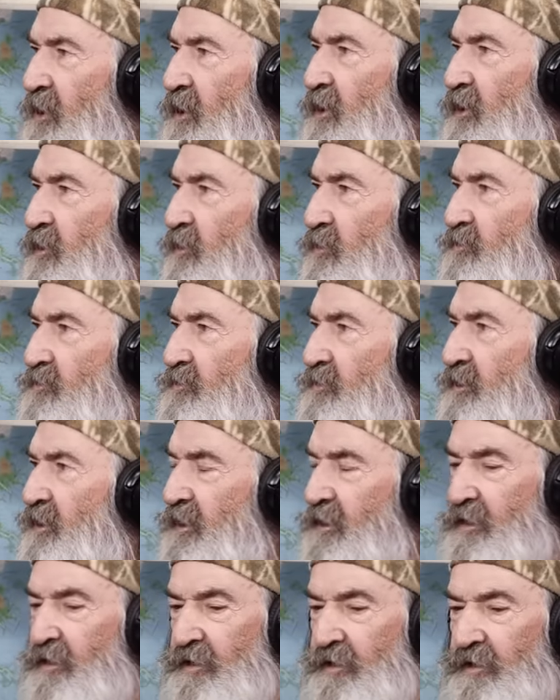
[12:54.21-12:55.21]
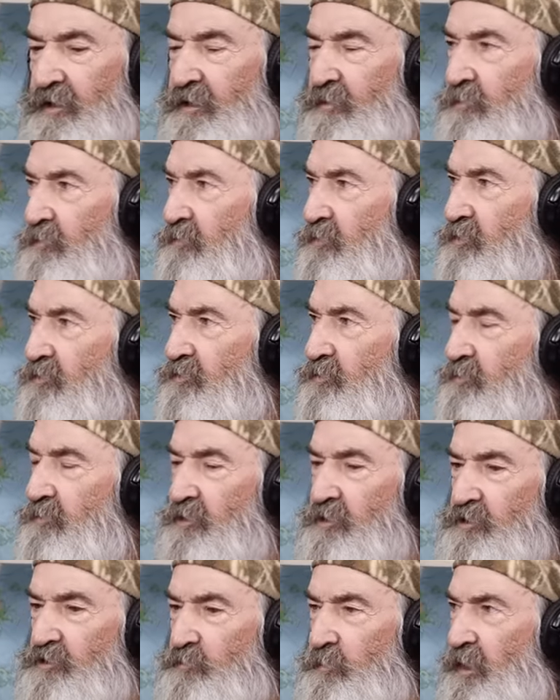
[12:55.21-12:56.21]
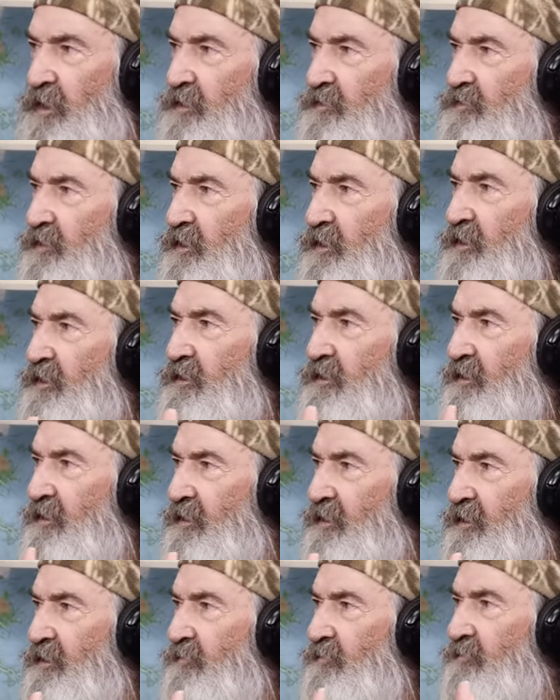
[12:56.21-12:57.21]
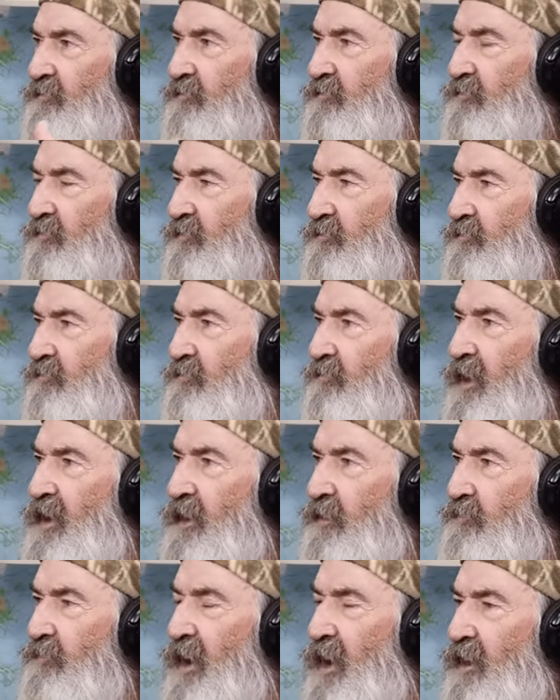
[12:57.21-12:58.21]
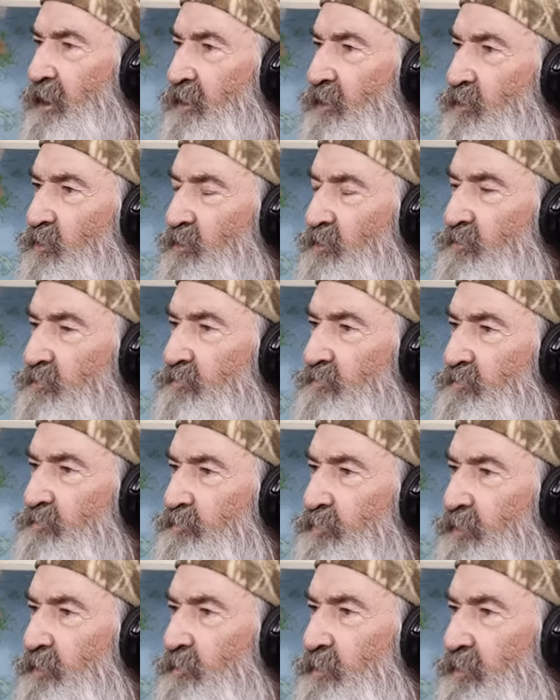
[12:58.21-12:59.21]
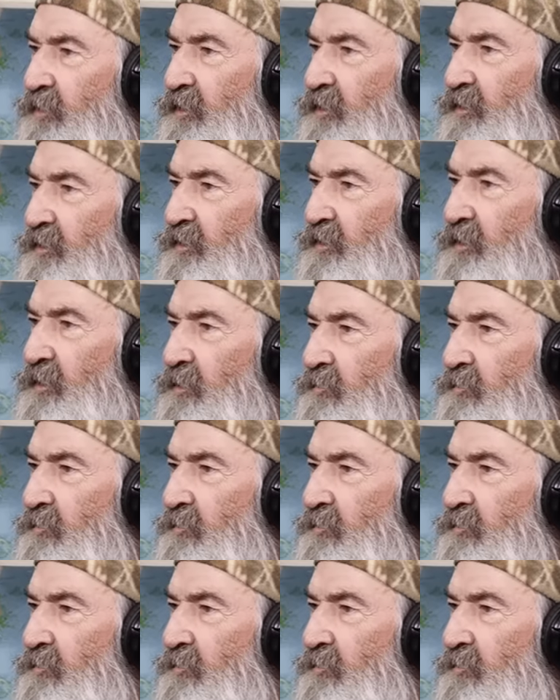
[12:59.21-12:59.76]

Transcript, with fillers: logs. Yeah. Put some little space in it. Matt, Mike Owens put, put a,